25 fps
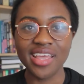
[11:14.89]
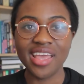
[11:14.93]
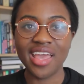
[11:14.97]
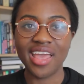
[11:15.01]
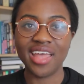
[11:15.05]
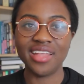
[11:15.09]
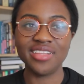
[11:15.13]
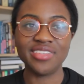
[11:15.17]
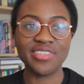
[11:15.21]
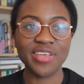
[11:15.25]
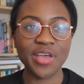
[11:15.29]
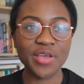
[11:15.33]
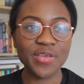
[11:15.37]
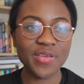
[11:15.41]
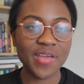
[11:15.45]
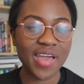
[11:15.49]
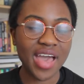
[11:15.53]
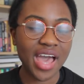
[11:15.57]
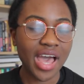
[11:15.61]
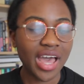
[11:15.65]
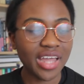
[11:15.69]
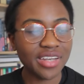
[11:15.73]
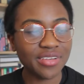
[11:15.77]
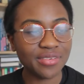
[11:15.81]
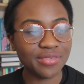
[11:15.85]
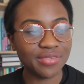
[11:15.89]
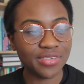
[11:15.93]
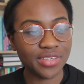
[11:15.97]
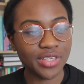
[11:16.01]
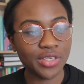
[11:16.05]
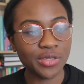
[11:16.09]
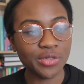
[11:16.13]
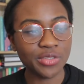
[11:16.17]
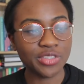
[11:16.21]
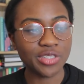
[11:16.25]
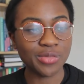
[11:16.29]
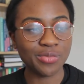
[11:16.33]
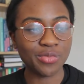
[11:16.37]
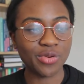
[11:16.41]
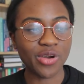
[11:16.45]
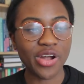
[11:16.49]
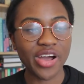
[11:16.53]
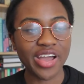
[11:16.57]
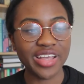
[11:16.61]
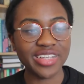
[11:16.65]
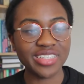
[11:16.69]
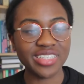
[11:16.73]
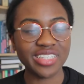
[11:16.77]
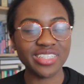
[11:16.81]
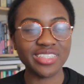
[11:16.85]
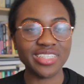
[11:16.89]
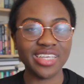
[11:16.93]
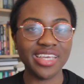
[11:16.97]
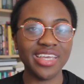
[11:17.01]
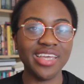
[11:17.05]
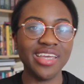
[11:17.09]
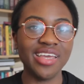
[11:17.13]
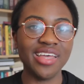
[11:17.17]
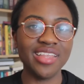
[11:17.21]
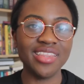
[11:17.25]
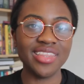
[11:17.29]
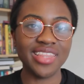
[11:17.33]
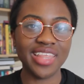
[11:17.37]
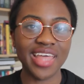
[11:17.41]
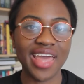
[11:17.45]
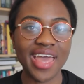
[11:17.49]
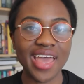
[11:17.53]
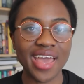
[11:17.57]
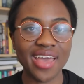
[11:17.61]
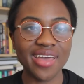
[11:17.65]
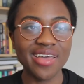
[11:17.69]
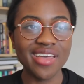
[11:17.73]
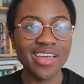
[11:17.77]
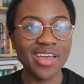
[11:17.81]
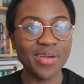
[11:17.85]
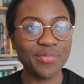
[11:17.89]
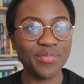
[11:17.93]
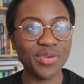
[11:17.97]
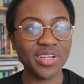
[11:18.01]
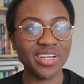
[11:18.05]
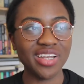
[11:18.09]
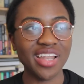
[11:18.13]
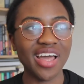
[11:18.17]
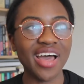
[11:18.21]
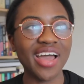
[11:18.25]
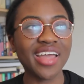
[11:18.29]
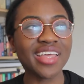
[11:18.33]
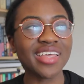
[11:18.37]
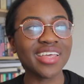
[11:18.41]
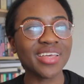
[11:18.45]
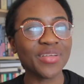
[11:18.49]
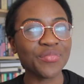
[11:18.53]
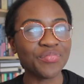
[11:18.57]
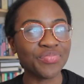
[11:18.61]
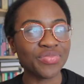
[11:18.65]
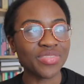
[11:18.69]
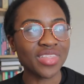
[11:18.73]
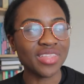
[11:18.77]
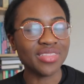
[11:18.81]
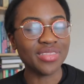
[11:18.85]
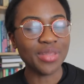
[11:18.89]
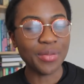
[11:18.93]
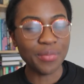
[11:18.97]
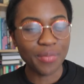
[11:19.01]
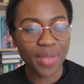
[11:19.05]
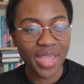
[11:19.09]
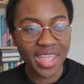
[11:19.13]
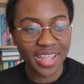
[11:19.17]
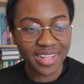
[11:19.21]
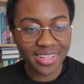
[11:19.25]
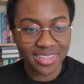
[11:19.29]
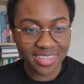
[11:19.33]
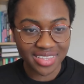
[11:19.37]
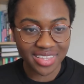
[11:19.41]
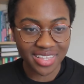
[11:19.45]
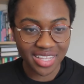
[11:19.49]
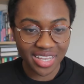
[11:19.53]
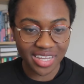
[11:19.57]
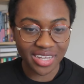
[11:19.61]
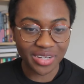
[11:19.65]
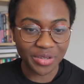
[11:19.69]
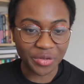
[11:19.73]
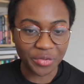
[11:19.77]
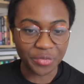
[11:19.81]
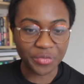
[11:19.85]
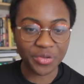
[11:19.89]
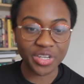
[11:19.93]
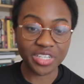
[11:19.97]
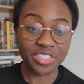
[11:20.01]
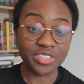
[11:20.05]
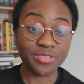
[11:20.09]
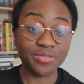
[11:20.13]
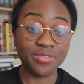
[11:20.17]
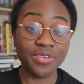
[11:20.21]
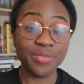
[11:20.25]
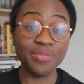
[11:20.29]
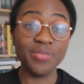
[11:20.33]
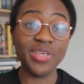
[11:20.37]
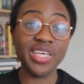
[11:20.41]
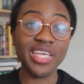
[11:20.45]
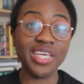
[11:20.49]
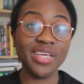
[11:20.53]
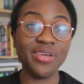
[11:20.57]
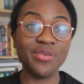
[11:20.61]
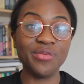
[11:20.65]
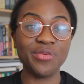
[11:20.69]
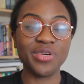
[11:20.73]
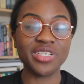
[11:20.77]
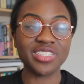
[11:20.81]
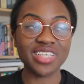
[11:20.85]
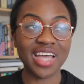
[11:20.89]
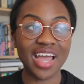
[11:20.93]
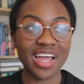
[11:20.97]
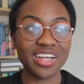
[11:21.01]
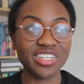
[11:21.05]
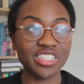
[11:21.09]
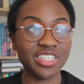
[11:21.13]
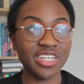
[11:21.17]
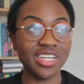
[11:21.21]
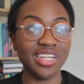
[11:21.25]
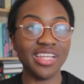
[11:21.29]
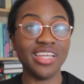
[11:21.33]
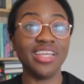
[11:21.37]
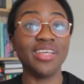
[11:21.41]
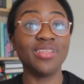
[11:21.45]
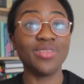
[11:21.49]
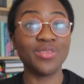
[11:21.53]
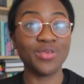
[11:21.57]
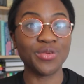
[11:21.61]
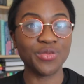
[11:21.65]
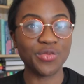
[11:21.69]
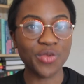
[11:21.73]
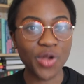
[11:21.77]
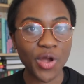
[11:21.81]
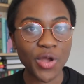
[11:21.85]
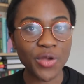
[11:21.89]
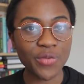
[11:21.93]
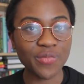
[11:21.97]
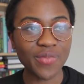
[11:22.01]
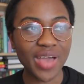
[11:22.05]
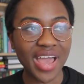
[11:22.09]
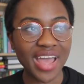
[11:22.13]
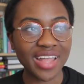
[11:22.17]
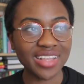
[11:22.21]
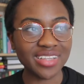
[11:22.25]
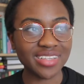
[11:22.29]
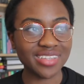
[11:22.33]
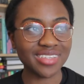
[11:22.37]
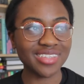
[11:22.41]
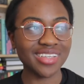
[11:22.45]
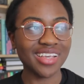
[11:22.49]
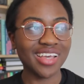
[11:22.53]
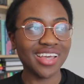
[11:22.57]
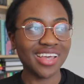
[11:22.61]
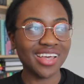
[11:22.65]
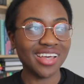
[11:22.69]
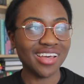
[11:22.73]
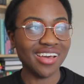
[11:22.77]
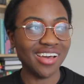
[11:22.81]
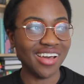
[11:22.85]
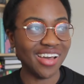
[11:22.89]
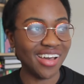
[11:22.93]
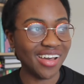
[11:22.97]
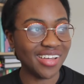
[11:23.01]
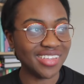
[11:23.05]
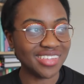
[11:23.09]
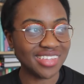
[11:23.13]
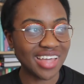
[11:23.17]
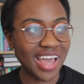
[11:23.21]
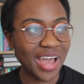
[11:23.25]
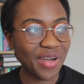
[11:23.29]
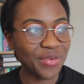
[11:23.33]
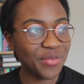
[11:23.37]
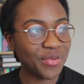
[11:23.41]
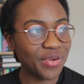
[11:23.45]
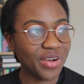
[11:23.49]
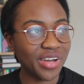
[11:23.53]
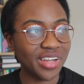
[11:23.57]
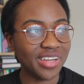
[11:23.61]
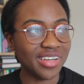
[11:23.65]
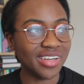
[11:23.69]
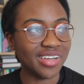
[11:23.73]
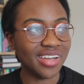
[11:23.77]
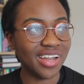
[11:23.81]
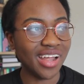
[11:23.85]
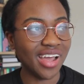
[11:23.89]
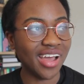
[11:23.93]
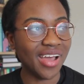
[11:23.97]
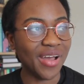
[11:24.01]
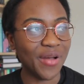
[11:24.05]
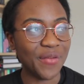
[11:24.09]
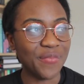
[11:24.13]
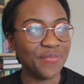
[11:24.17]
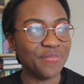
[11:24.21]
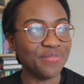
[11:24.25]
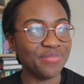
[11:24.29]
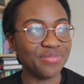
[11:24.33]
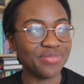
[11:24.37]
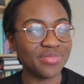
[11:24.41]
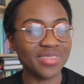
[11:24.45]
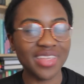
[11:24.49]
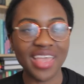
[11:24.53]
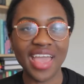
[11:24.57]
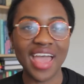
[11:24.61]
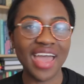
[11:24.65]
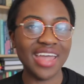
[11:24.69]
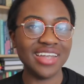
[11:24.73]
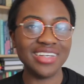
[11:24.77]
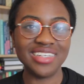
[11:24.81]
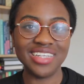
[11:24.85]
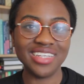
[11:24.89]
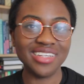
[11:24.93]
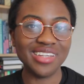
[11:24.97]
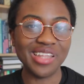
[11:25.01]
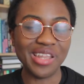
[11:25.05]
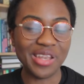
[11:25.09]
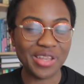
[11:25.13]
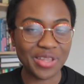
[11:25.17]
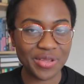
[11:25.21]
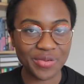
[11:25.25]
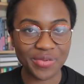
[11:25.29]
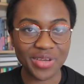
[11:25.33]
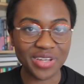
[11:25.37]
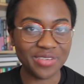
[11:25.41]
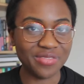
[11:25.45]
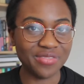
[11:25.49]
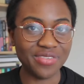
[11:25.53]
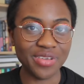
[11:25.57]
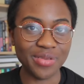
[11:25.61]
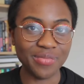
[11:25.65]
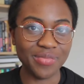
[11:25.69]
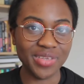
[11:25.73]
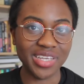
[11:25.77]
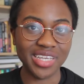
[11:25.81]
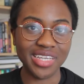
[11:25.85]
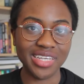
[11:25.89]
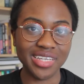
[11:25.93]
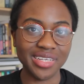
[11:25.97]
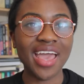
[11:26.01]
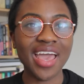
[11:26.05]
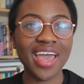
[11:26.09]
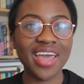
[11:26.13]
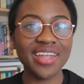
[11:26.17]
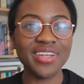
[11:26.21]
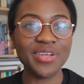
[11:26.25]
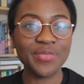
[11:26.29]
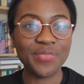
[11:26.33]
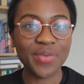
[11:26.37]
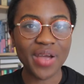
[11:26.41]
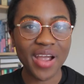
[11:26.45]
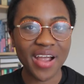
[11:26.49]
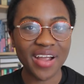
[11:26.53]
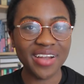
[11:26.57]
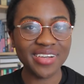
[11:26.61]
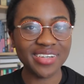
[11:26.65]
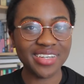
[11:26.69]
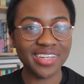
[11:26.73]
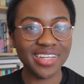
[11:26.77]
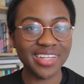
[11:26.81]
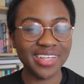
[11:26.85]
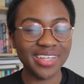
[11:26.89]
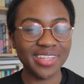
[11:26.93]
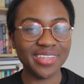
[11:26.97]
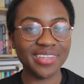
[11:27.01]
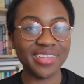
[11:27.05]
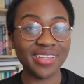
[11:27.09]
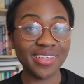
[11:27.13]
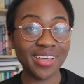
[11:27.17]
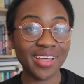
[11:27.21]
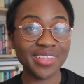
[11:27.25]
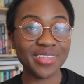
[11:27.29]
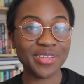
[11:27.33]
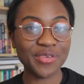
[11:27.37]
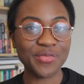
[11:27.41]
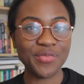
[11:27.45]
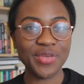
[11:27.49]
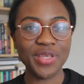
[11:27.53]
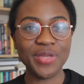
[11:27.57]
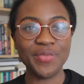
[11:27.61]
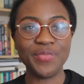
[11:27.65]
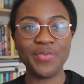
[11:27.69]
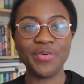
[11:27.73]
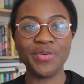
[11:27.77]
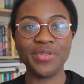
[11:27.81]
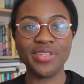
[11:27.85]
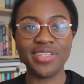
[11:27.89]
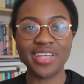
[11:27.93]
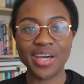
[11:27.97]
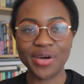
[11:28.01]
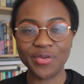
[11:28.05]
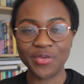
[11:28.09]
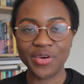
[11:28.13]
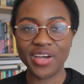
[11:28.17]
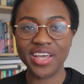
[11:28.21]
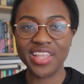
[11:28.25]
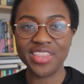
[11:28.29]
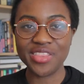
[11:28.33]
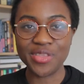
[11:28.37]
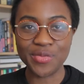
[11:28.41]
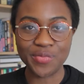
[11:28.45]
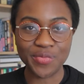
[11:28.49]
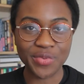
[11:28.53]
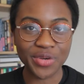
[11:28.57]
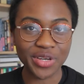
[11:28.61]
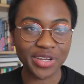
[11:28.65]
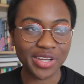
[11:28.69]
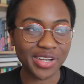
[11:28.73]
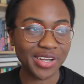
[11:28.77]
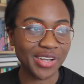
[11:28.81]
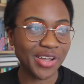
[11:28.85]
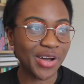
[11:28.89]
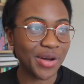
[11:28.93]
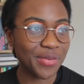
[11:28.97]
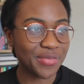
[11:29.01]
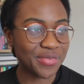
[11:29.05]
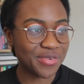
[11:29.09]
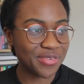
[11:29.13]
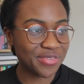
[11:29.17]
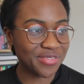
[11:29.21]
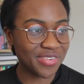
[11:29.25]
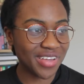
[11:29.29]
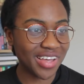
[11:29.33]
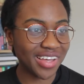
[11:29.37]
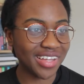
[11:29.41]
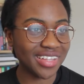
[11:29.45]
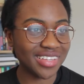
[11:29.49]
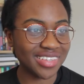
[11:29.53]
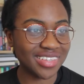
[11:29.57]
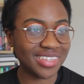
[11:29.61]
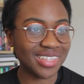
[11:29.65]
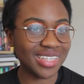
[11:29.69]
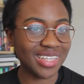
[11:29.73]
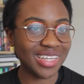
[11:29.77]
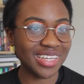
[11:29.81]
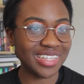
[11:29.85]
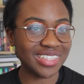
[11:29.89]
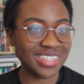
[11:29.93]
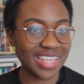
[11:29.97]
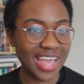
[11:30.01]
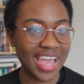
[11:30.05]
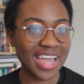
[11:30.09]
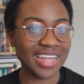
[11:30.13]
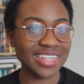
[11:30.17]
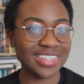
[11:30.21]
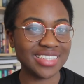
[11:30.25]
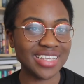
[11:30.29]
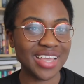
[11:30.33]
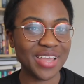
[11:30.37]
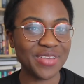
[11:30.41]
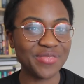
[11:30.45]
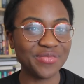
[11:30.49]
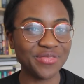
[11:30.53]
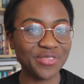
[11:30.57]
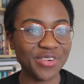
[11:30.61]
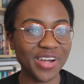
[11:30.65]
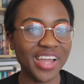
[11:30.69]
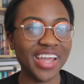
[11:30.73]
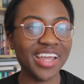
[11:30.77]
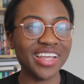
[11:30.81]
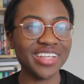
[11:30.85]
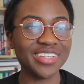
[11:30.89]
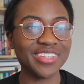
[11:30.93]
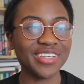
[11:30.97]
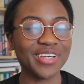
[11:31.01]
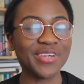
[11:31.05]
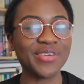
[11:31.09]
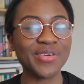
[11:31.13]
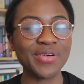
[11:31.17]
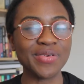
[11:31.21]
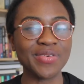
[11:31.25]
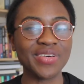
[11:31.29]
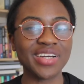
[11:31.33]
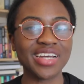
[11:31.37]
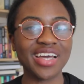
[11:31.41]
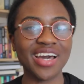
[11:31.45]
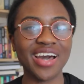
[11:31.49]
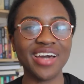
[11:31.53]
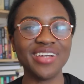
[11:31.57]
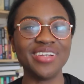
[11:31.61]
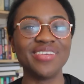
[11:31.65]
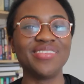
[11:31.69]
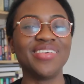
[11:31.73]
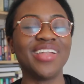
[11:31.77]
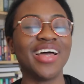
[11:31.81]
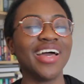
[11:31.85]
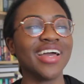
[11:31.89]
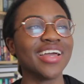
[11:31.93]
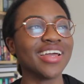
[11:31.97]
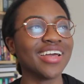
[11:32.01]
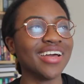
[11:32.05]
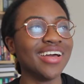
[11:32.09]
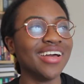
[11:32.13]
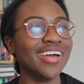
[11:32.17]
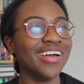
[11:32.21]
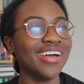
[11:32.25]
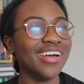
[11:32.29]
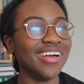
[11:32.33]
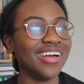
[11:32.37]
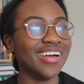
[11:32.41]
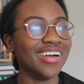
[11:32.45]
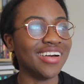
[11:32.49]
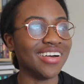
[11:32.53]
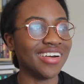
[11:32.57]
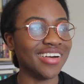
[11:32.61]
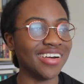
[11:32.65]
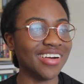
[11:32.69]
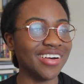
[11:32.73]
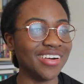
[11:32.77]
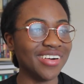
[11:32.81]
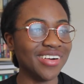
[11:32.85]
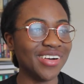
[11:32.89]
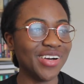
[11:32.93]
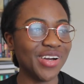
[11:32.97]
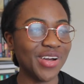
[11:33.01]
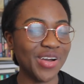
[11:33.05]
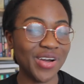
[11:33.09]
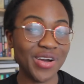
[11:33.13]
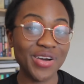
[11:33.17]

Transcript: And so you had a few surprises here and there, but like the main thing, which for me was actually the romance, uh, that one, um, yeah, didn't do it for me. And apparently, the other people that were in the book club felt the exact same way, so we were kind of like, oh,